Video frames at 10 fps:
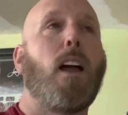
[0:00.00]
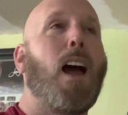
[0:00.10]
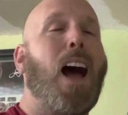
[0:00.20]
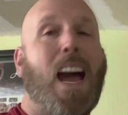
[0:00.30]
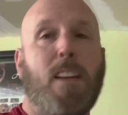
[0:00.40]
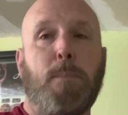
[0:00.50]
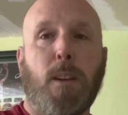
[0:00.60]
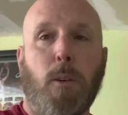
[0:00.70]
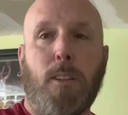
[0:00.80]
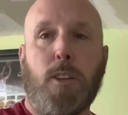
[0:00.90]
I have been
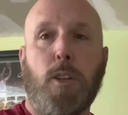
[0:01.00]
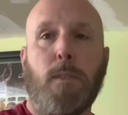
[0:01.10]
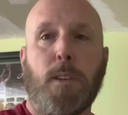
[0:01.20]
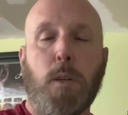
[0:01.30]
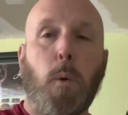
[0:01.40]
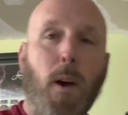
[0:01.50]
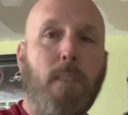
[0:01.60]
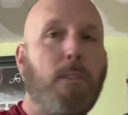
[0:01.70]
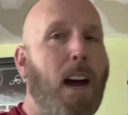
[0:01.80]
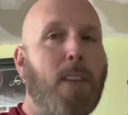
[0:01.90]
going to the show for
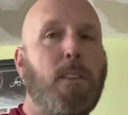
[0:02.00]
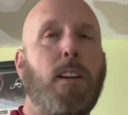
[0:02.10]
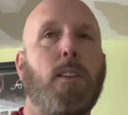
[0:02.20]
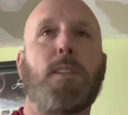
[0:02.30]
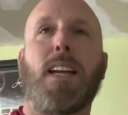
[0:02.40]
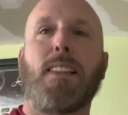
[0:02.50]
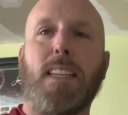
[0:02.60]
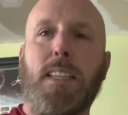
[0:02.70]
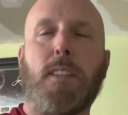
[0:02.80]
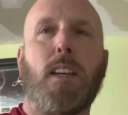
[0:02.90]
25 years at
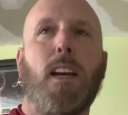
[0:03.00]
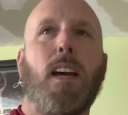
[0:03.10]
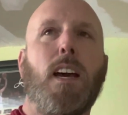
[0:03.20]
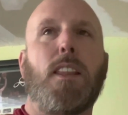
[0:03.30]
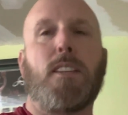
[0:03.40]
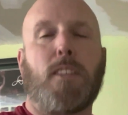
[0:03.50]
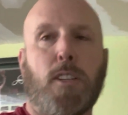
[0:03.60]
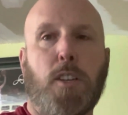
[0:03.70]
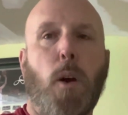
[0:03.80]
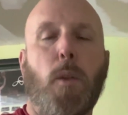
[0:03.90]
least. This is
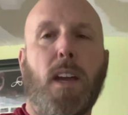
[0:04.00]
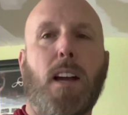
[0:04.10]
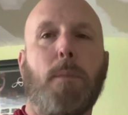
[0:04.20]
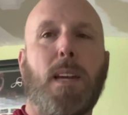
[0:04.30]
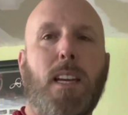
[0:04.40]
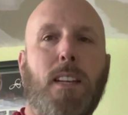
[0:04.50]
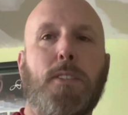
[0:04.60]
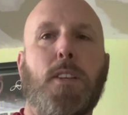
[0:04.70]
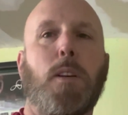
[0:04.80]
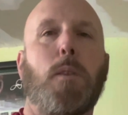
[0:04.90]
the show that got me
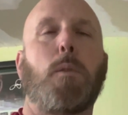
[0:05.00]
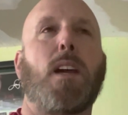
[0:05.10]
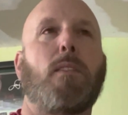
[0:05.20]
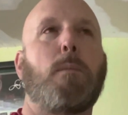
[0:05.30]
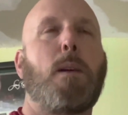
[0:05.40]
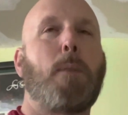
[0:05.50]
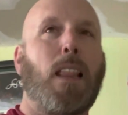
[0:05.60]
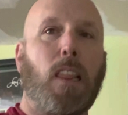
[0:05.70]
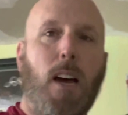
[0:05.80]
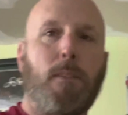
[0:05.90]
into giving me my
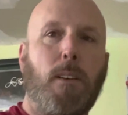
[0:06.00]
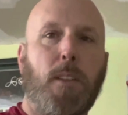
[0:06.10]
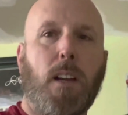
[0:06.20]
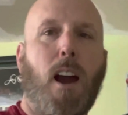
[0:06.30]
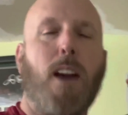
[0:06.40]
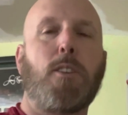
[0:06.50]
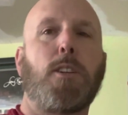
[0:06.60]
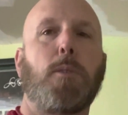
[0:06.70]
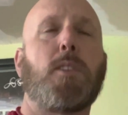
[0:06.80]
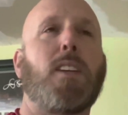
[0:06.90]
love of the car
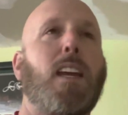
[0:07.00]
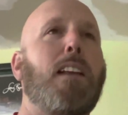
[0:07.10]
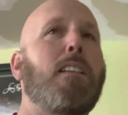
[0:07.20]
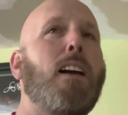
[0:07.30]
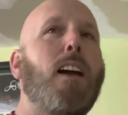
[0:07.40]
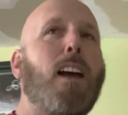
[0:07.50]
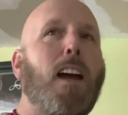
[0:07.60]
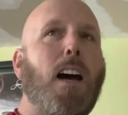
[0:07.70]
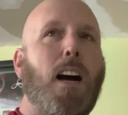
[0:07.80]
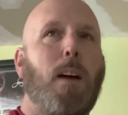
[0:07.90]
show scene.
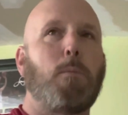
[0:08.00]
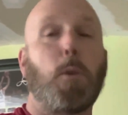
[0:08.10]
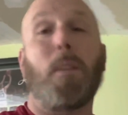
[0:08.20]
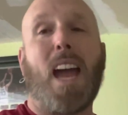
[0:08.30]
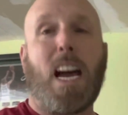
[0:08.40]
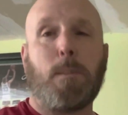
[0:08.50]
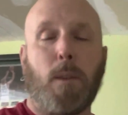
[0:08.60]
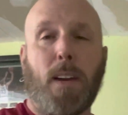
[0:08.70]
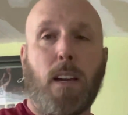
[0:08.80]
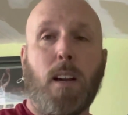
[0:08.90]
So when they asked me
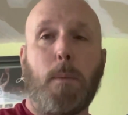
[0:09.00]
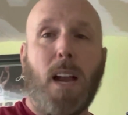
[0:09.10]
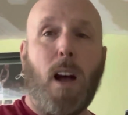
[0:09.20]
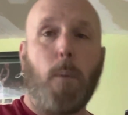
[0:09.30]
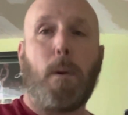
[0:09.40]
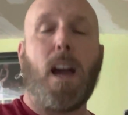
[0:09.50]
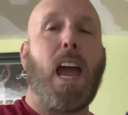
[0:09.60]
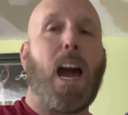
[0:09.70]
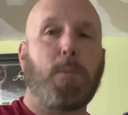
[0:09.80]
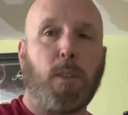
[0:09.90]
if I could come and help, I
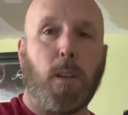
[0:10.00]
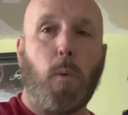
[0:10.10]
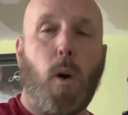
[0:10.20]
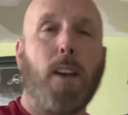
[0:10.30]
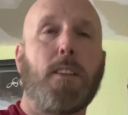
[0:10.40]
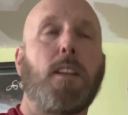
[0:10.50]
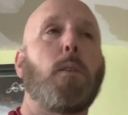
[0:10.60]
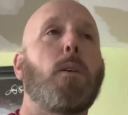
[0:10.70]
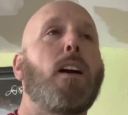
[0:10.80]
absolutely want to.